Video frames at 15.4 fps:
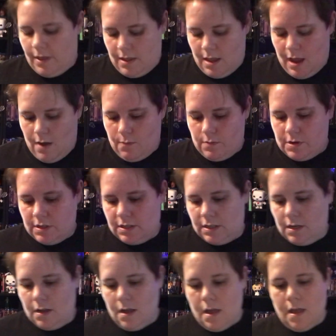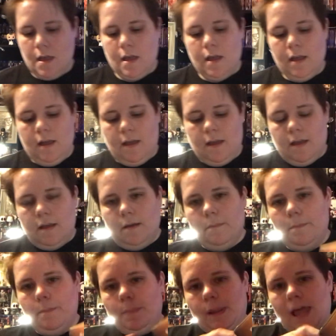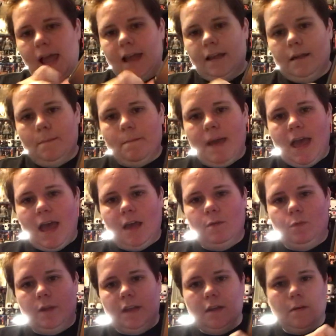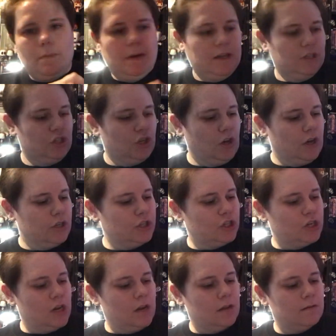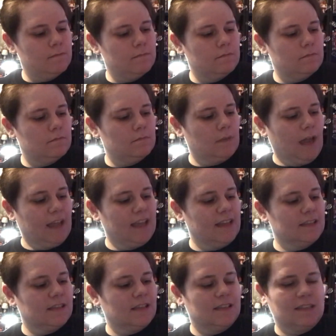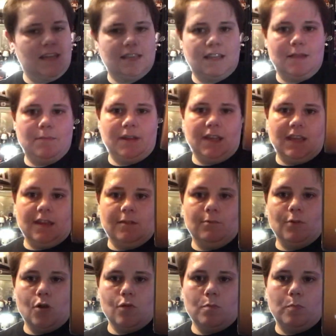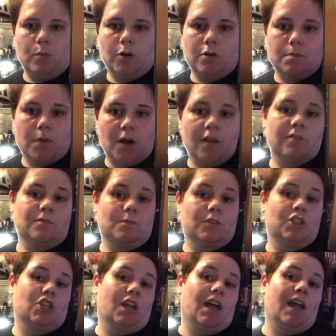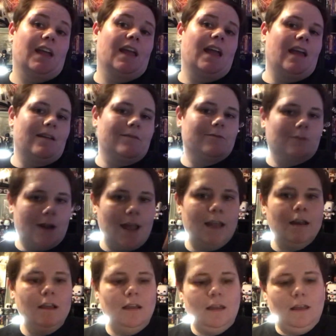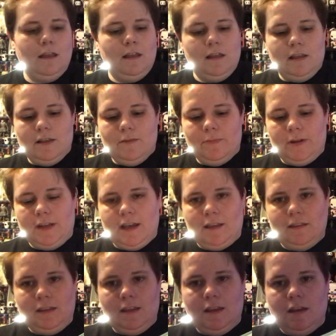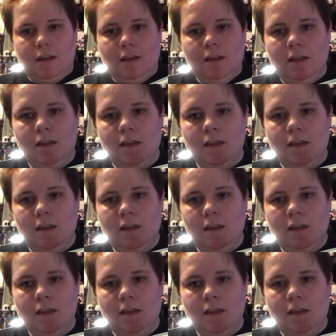and that was Black Mad Wheel by Josh. I can't say his last name, but he wrote Bird Box, which I have read. But yeah, the